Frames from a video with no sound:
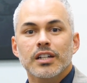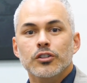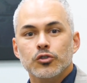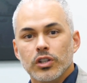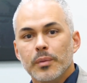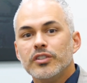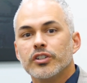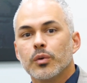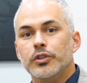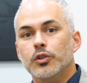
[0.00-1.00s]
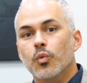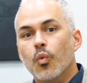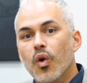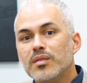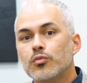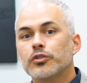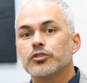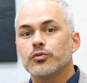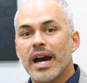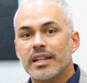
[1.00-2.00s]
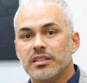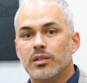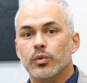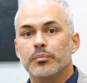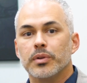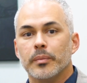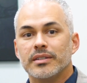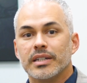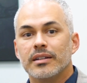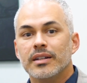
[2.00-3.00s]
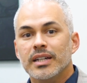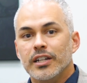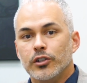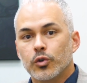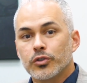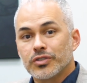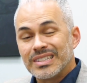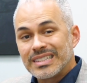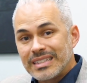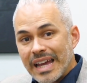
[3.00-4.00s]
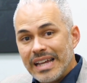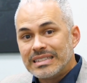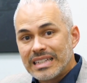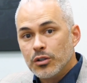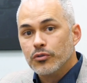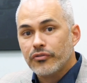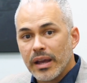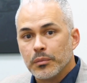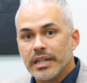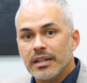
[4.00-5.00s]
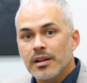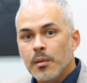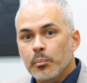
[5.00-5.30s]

So let me share with you one more strategy that we're implementing in order to stay single family,